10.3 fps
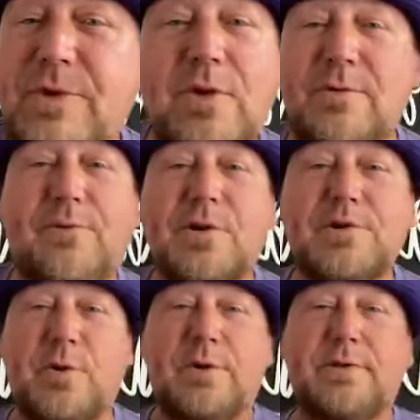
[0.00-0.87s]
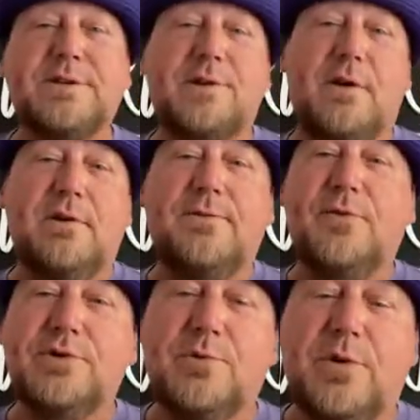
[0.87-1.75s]
Dude, you. First right? one I saw.
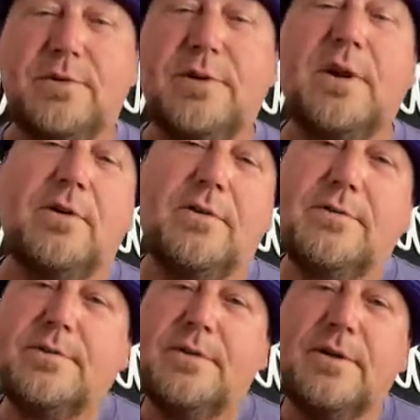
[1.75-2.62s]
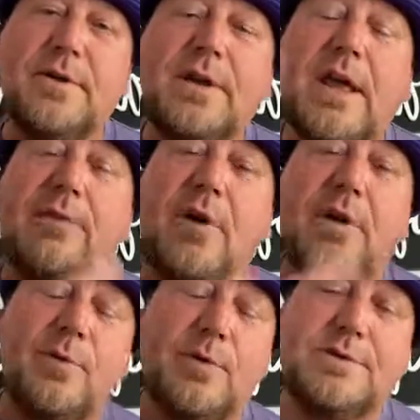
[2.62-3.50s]
First one. Where'd you, you know, go? You, go you have all
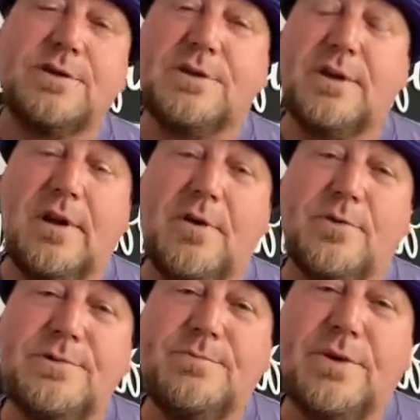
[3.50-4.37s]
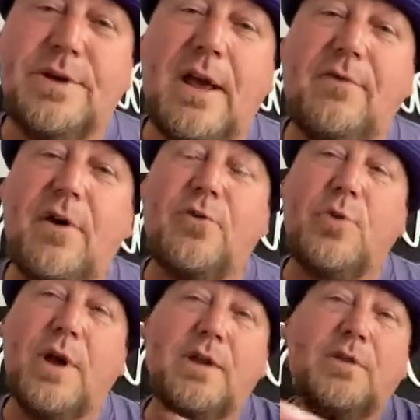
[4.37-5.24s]
the one just to Lowe's, but you have all the
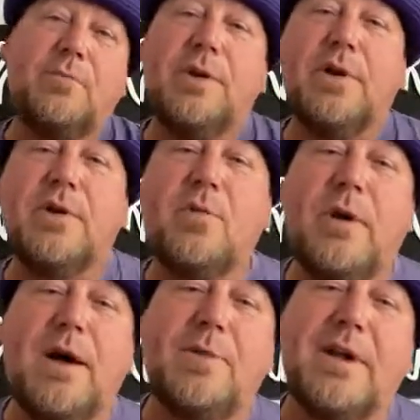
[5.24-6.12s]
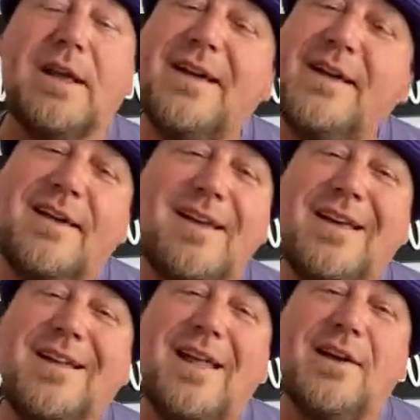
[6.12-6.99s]
regular beer. I go by. I'm like,
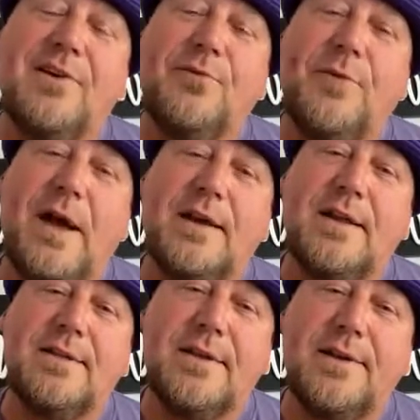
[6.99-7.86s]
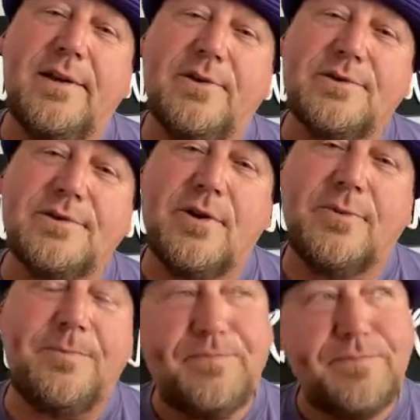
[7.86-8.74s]
not gonna find anything here.
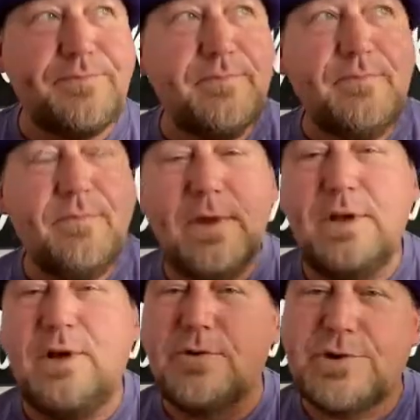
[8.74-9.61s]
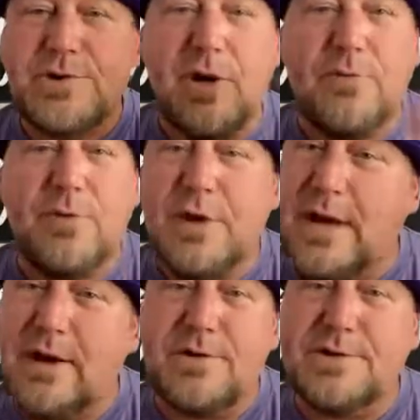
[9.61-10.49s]
So yeah, we know the shelf where they
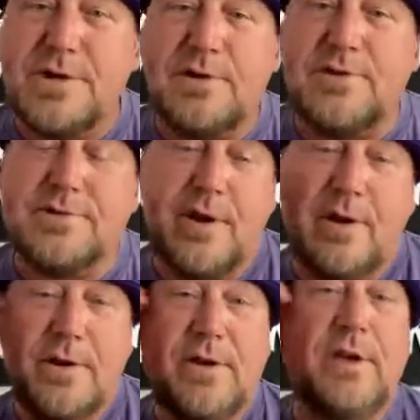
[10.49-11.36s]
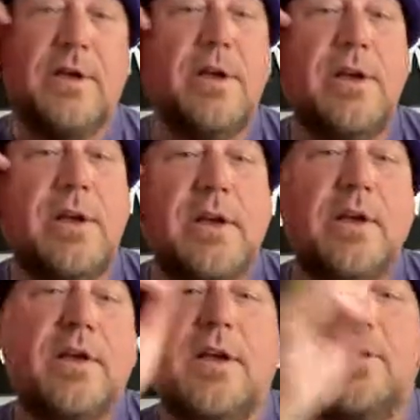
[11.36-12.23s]
got all the singles there.
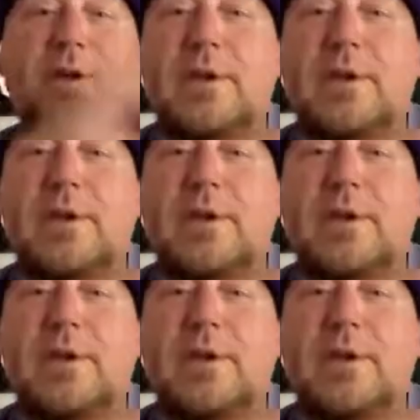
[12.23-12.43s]
Oh yeah.